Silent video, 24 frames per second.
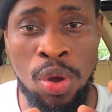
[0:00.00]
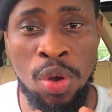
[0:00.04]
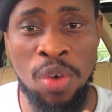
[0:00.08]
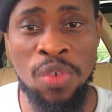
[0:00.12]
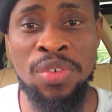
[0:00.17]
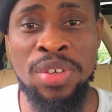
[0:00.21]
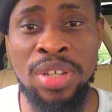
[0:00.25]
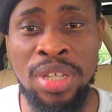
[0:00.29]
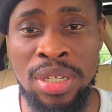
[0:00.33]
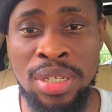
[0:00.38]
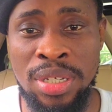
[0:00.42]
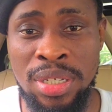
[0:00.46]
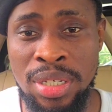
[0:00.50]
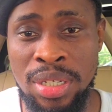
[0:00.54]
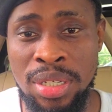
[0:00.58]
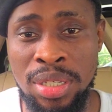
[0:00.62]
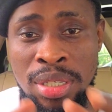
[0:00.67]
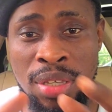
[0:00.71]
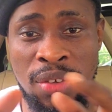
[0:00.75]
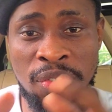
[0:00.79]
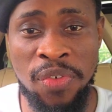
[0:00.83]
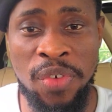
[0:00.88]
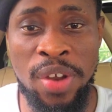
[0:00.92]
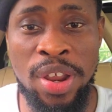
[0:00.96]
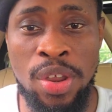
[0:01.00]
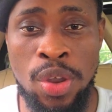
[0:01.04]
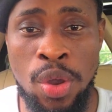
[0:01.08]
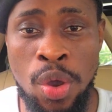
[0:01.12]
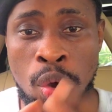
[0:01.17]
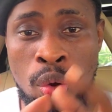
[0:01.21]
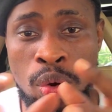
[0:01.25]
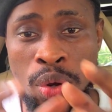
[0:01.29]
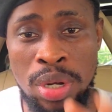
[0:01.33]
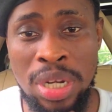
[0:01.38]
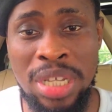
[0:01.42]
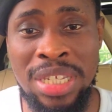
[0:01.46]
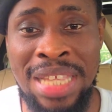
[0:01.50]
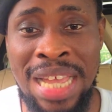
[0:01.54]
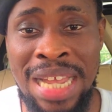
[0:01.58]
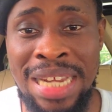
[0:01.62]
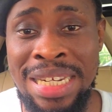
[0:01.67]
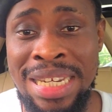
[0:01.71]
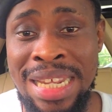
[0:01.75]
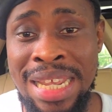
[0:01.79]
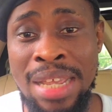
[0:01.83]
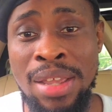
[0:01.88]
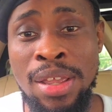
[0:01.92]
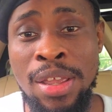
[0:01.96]
of these different colonies
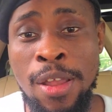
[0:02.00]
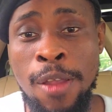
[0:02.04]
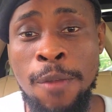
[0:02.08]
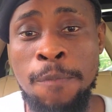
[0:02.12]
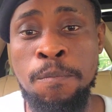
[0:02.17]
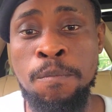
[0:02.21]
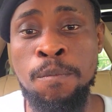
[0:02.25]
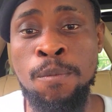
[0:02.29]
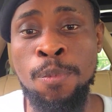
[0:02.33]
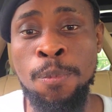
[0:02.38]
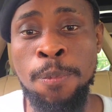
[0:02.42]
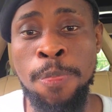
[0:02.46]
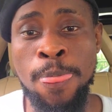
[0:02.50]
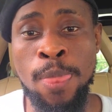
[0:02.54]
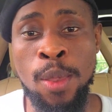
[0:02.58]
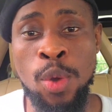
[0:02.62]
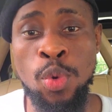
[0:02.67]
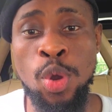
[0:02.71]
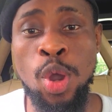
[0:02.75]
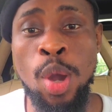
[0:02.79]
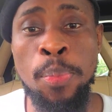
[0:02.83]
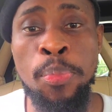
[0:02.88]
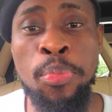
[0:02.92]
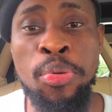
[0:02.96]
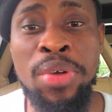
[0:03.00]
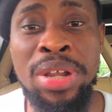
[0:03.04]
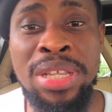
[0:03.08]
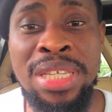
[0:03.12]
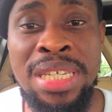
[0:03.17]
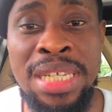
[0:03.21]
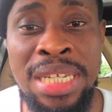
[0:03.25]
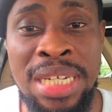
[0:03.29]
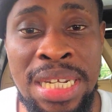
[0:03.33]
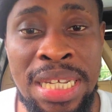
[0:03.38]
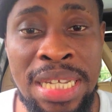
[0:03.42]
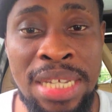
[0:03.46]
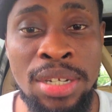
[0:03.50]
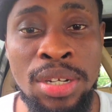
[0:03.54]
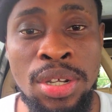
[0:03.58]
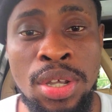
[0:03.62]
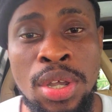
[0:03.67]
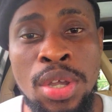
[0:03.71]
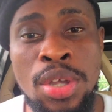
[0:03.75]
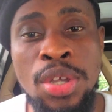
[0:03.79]
that they were operating in.